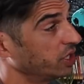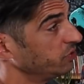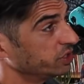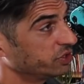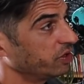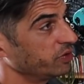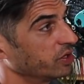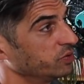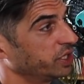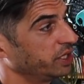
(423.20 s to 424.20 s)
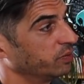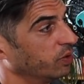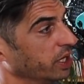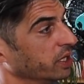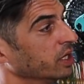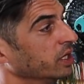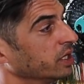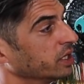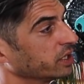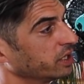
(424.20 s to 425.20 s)
don't just throw the old chain away.
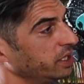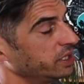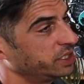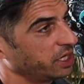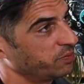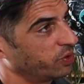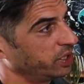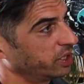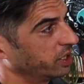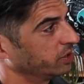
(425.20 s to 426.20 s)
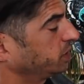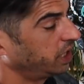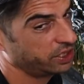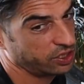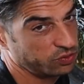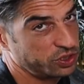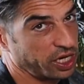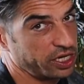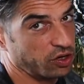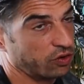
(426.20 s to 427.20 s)
Get your chain breaker, take the old
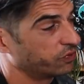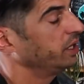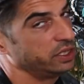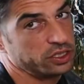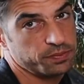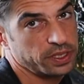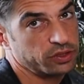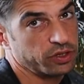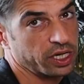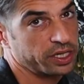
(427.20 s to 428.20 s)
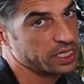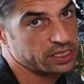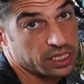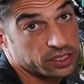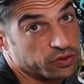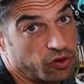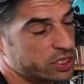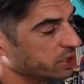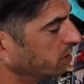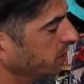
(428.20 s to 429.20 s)
chain off, and then just measure it, and that's the
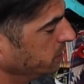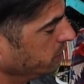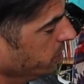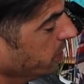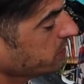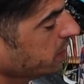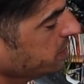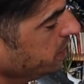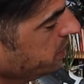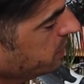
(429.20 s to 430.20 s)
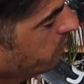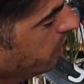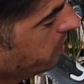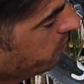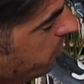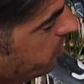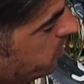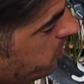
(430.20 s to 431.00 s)
right size, you know. So that's the easiest way. If I were